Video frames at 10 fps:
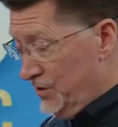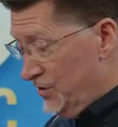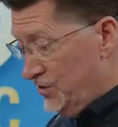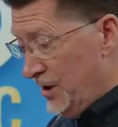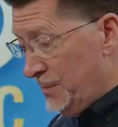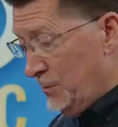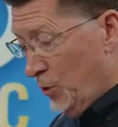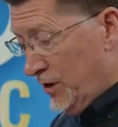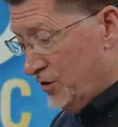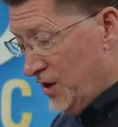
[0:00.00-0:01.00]
This is JP
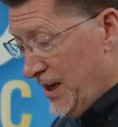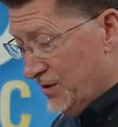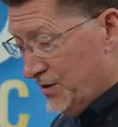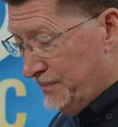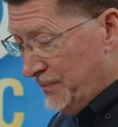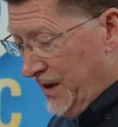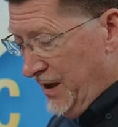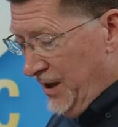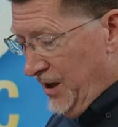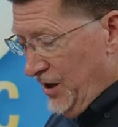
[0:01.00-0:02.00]
Morgan Chase.
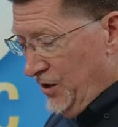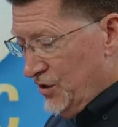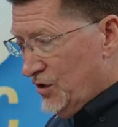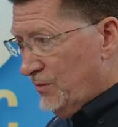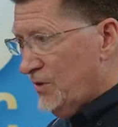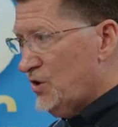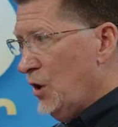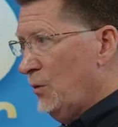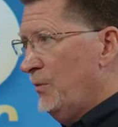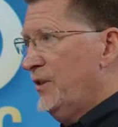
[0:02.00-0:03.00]

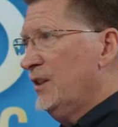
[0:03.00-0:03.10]
So